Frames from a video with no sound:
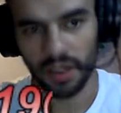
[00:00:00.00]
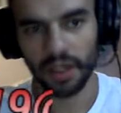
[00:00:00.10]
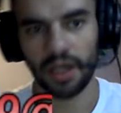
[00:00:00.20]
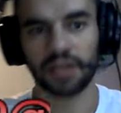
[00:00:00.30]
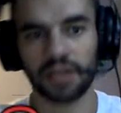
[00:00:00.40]

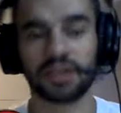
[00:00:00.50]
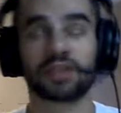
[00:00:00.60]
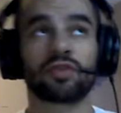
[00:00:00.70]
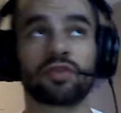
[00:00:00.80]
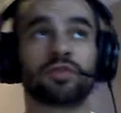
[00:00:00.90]
And the
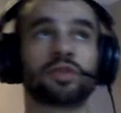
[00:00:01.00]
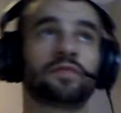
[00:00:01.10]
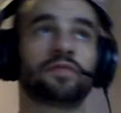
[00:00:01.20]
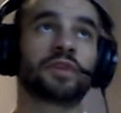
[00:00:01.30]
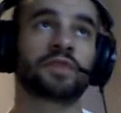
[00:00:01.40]
description for
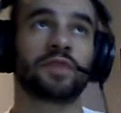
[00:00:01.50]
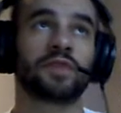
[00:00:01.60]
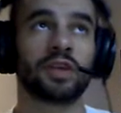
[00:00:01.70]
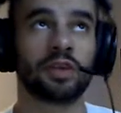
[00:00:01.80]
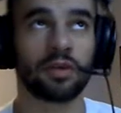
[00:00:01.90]
this
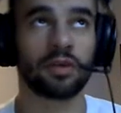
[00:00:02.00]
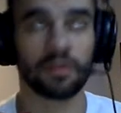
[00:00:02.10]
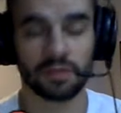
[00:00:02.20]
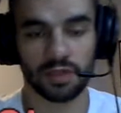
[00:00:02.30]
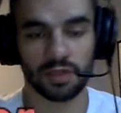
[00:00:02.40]
video
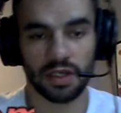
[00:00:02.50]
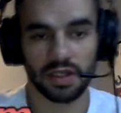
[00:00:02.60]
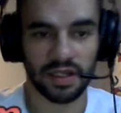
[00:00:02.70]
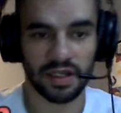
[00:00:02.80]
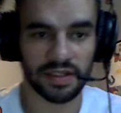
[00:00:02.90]

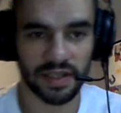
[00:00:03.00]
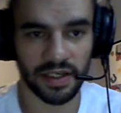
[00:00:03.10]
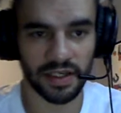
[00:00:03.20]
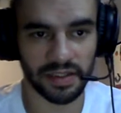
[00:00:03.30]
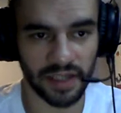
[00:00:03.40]
that it
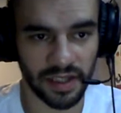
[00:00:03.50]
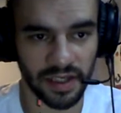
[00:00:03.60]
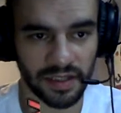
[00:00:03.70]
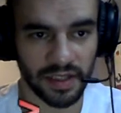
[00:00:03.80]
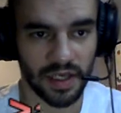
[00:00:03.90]
says is